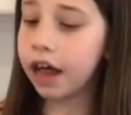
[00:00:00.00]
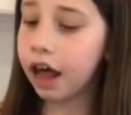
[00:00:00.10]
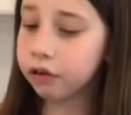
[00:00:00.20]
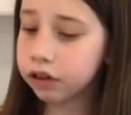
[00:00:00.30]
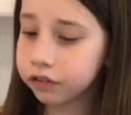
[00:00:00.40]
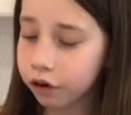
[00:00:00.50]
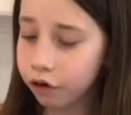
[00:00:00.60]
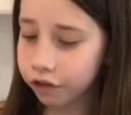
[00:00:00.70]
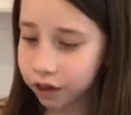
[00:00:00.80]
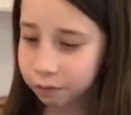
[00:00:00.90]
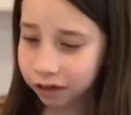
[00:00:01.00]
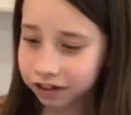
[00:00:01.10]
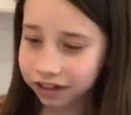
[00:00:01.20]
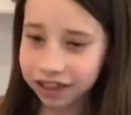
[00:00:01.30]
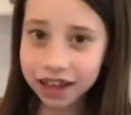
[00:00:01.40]
I don't even know if honey bread is
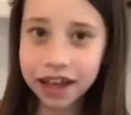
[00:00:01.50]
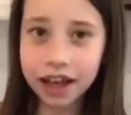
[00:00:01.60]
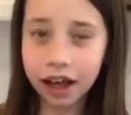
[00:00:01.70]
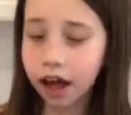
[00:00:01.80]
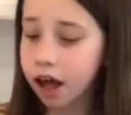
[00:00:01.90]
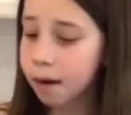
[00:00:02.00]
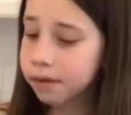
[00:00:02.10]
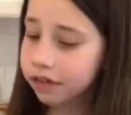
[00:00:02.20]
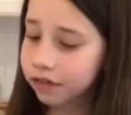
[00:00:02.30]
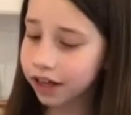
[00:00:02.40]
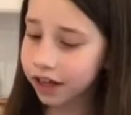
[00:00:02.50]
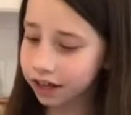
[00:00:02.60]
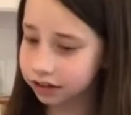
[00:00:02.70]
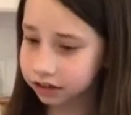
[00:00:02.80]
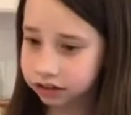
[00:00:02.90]
a thing, but if it
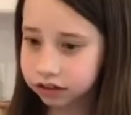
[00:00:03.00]
is,